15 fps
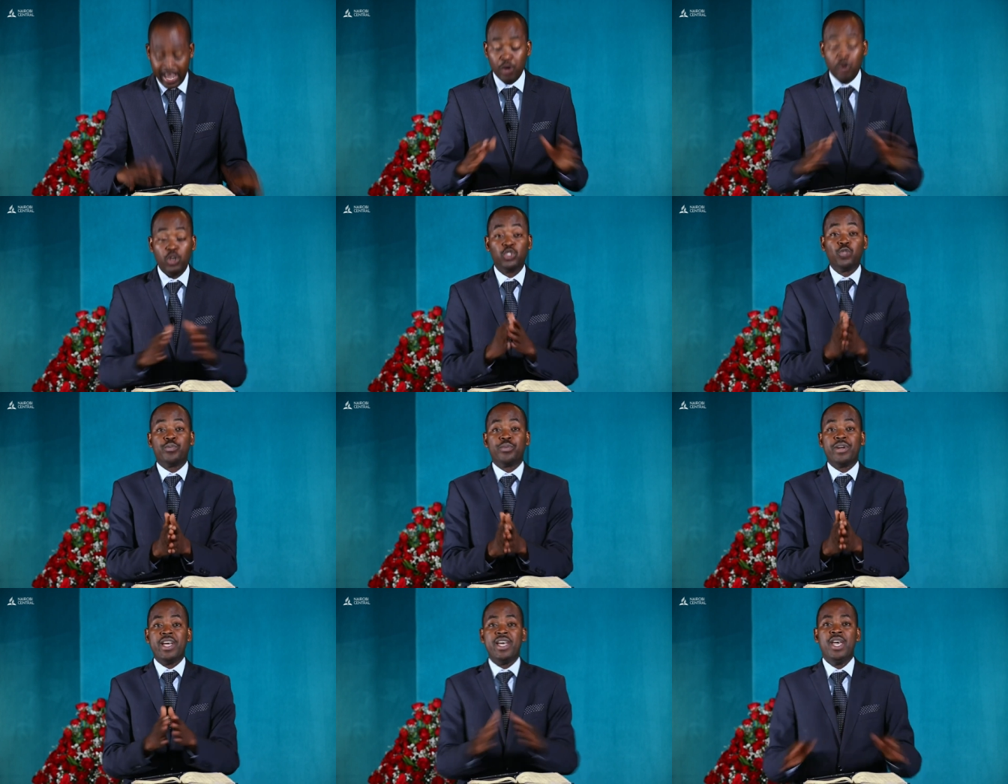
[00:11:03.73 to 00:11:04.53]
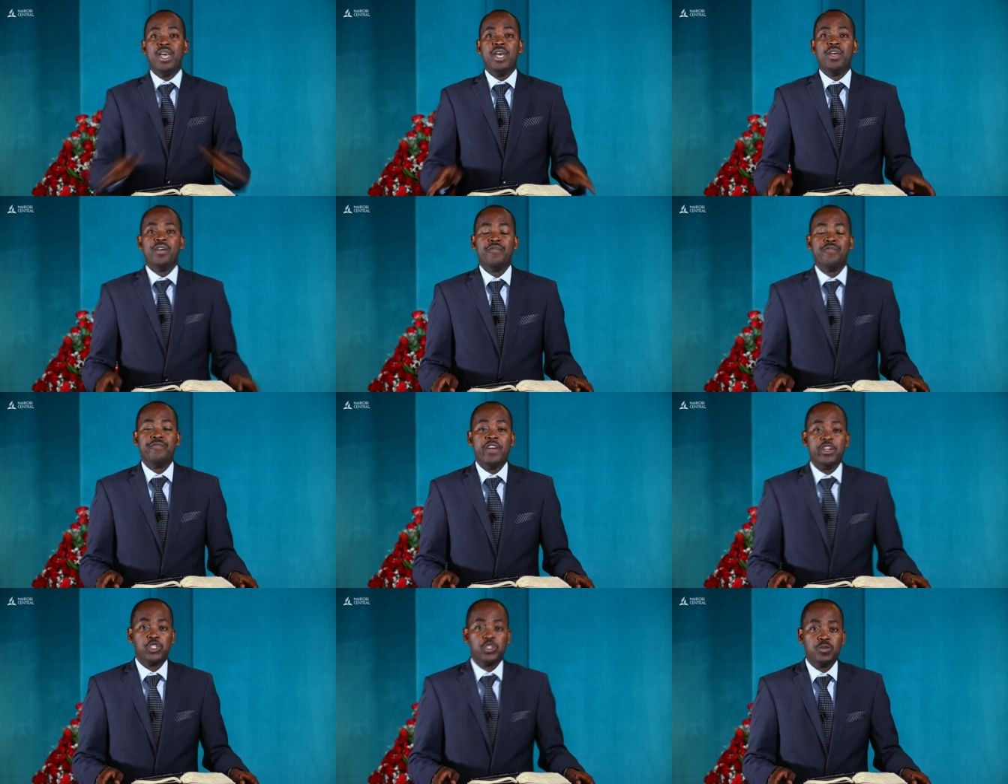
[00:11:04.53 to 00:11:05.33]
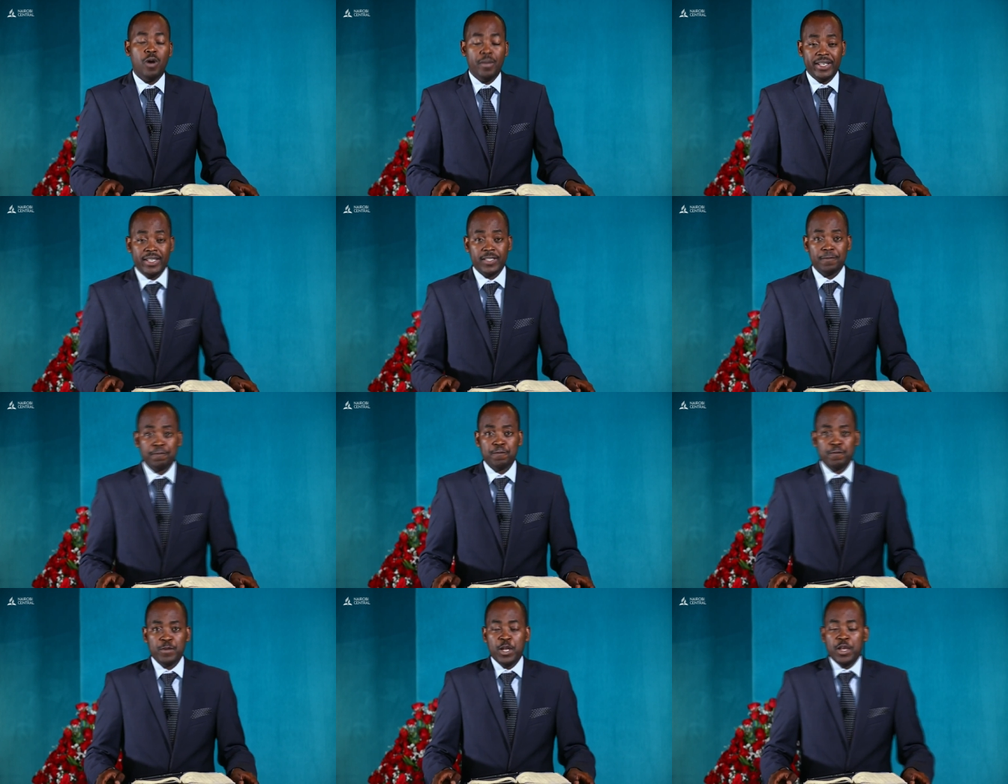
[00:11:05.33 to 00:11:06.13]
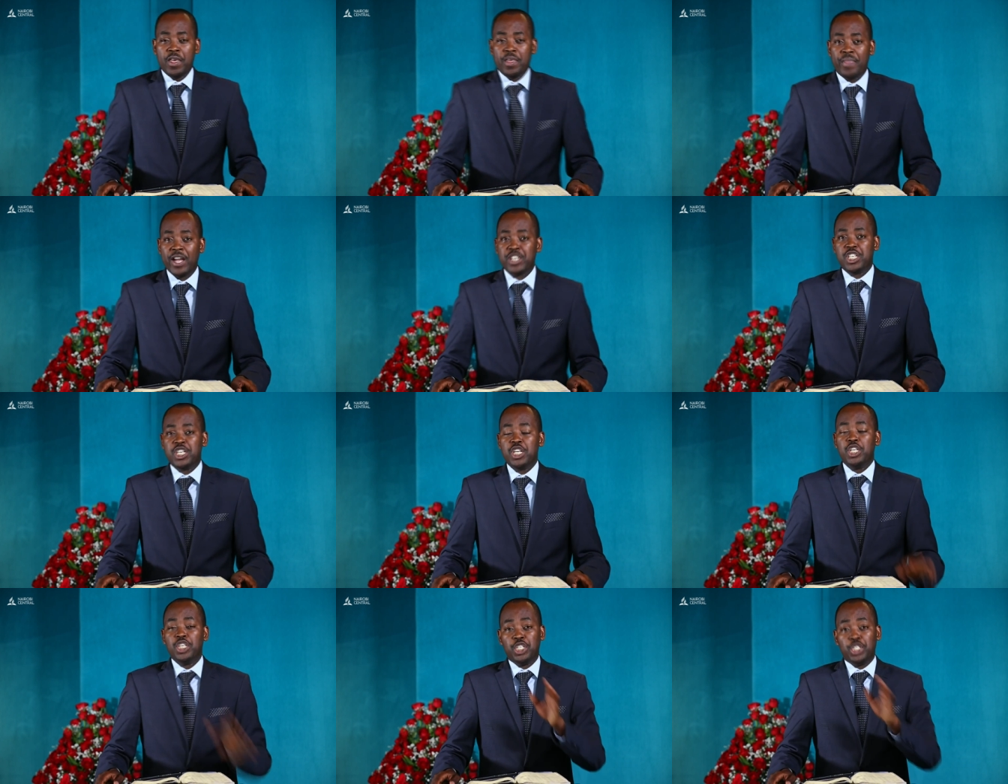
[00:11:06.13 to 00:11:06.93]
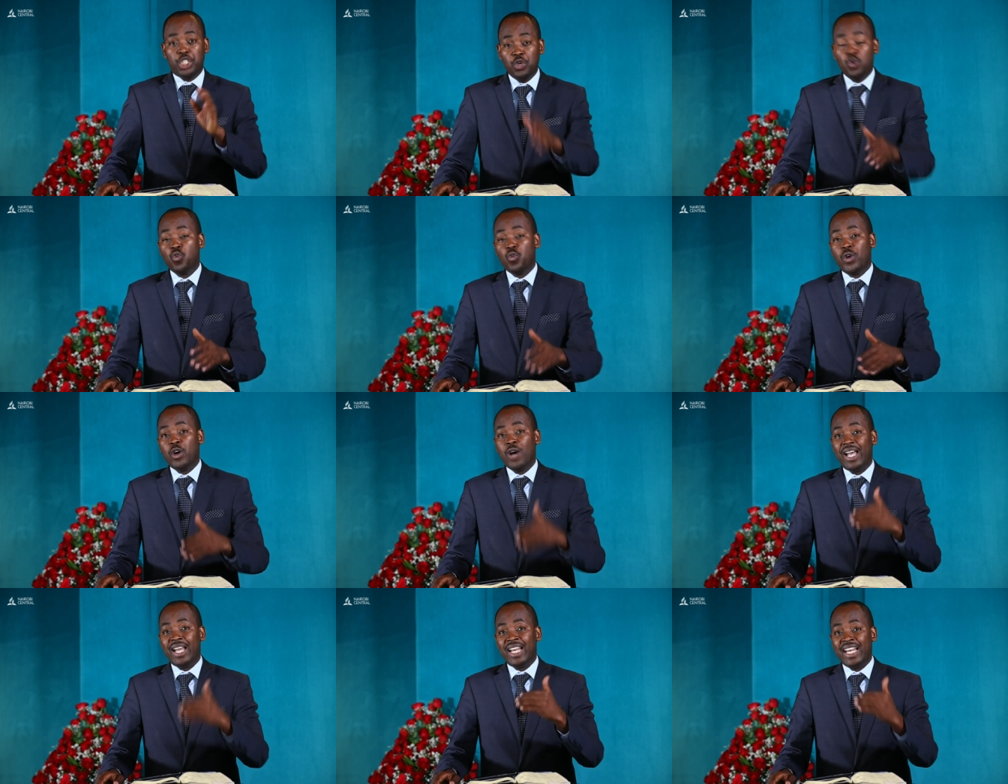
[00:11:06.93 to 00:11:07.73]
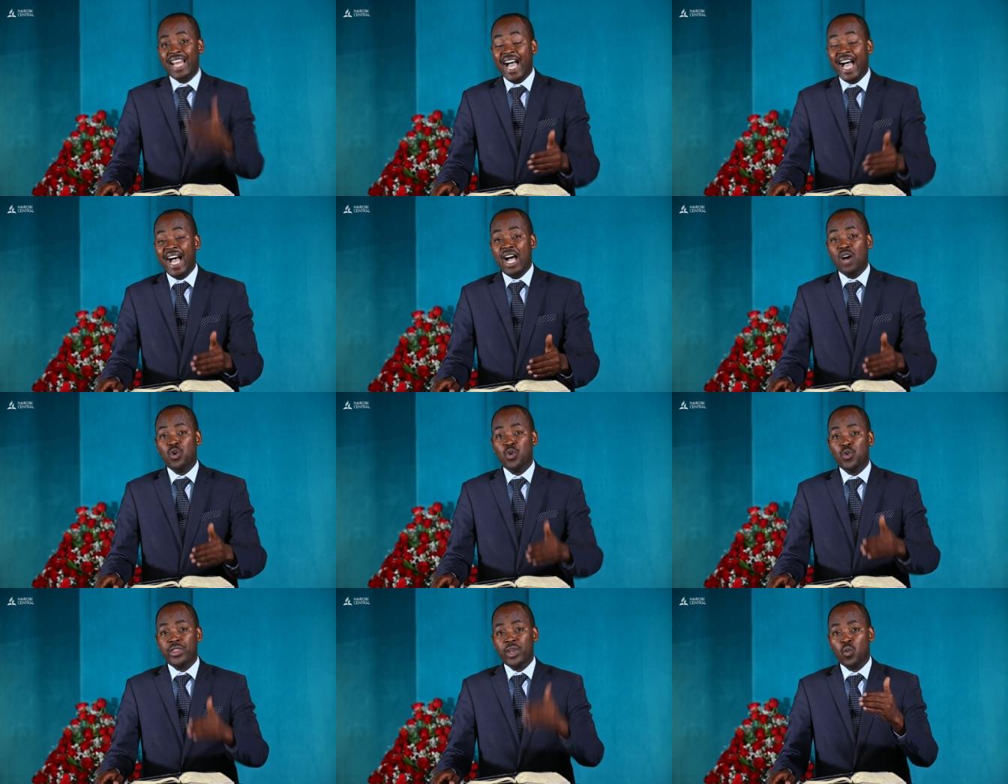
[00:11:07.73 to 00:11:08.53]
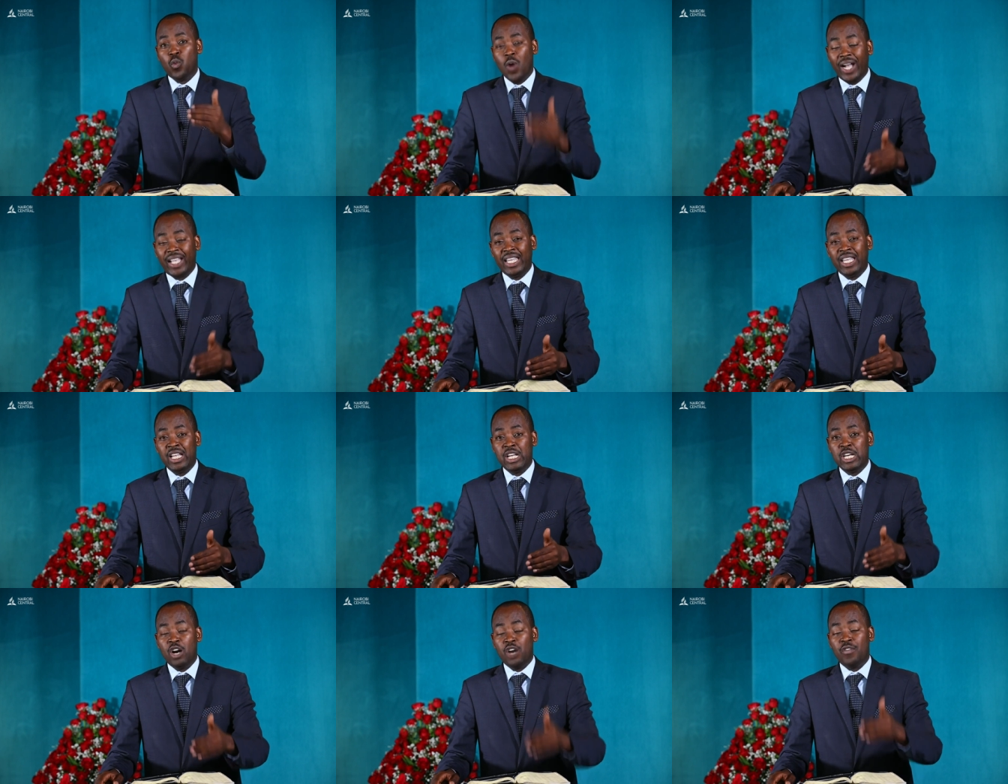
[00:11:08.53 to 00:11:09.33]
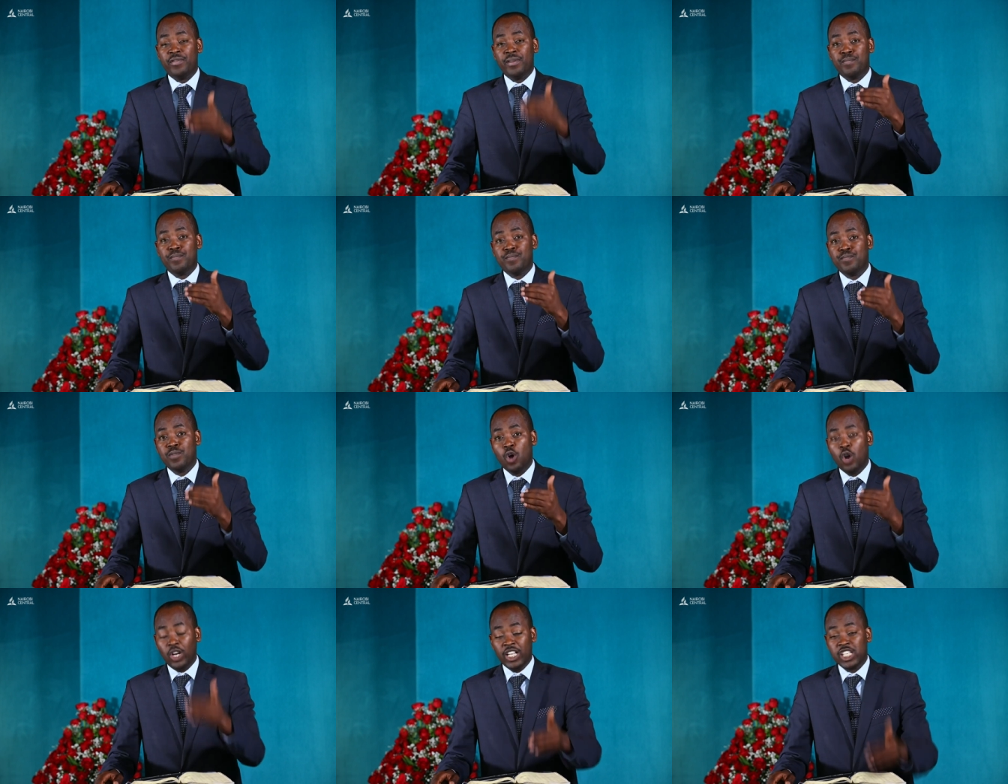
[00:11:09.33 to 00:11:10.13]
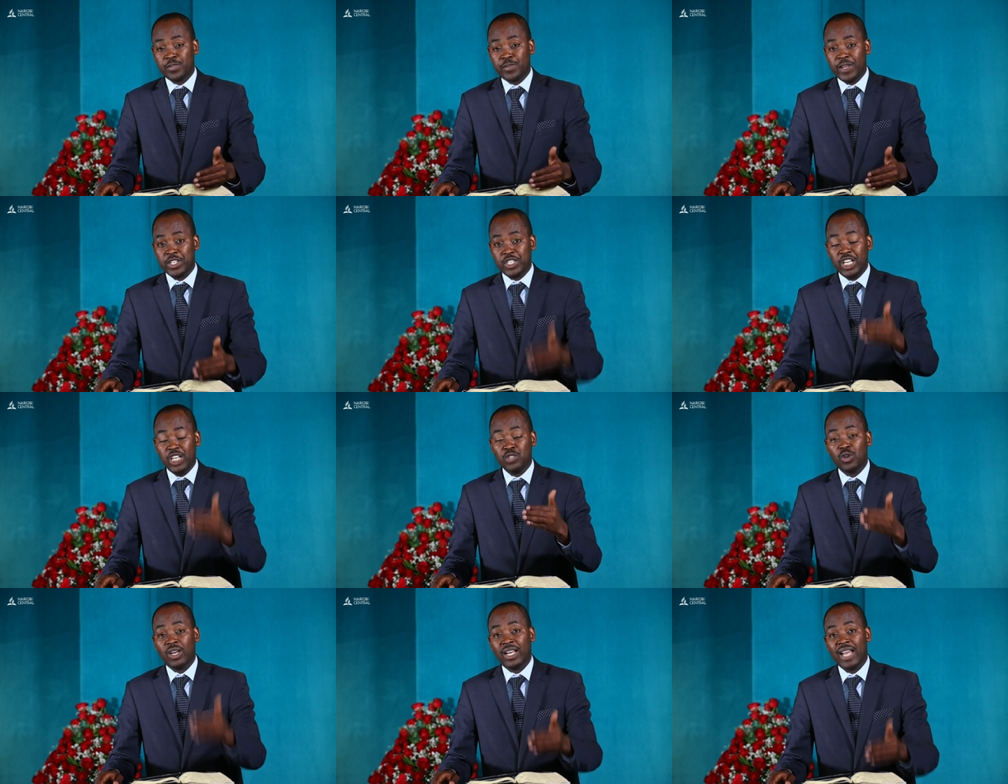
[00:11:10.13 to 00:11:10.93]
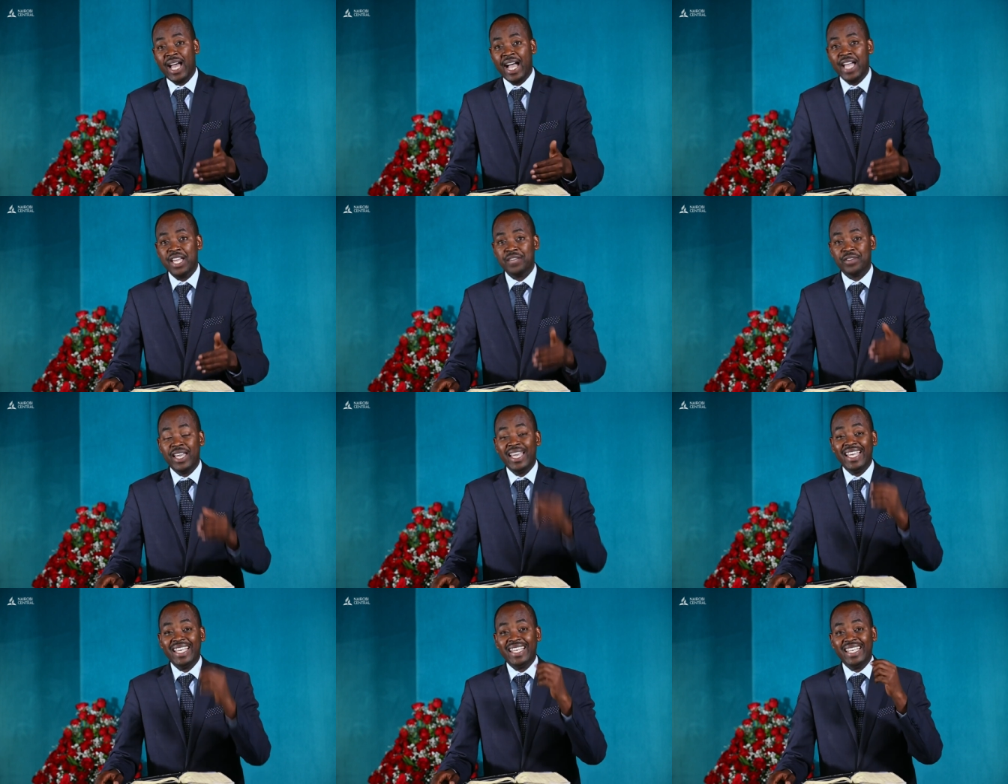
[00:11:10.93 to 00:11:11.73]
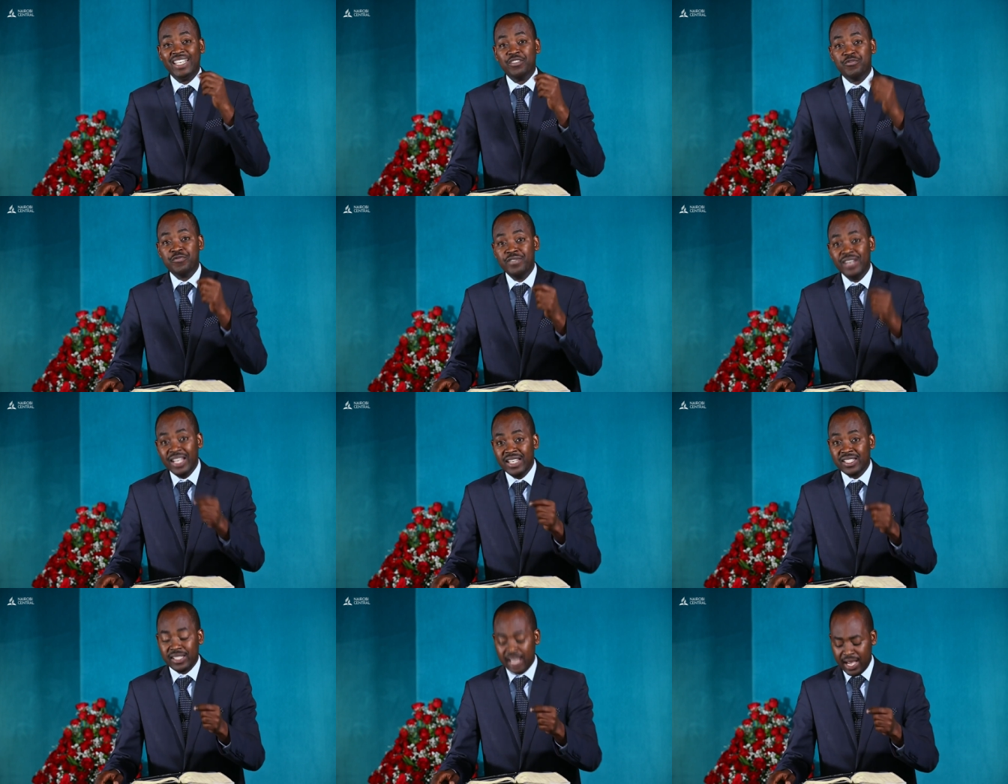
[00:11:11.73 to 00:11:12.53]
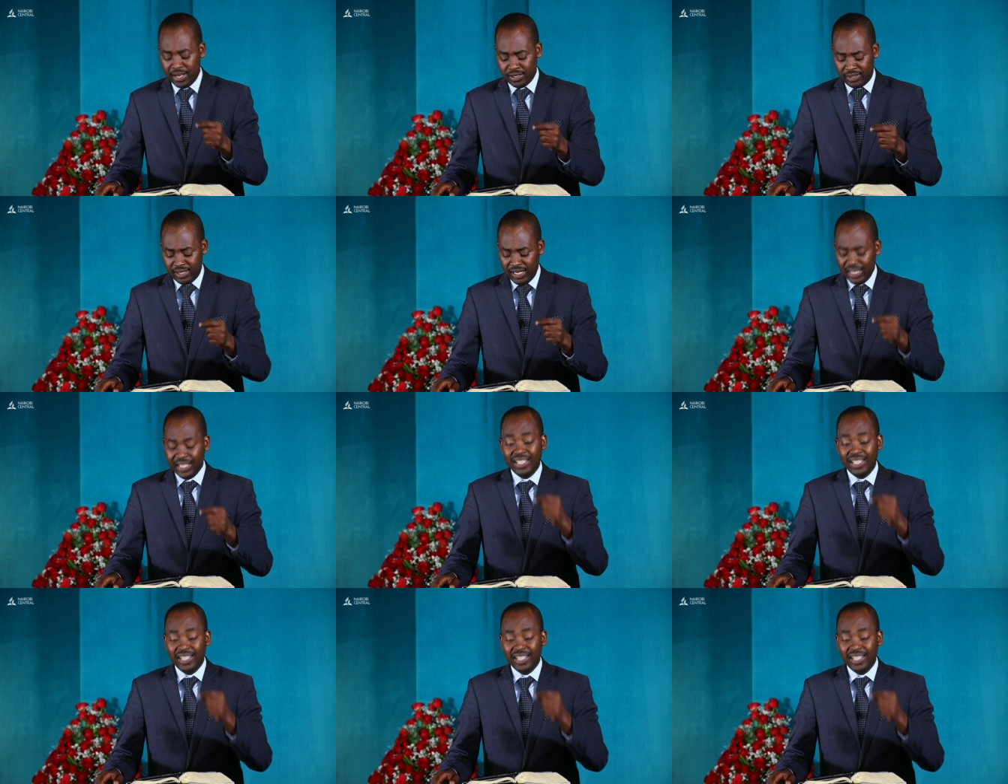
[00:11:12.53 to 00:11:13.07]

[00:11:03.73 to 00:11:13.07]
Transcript: And I want to pray this moment that you will allow the working of the Holy Spirit in your life he leads us.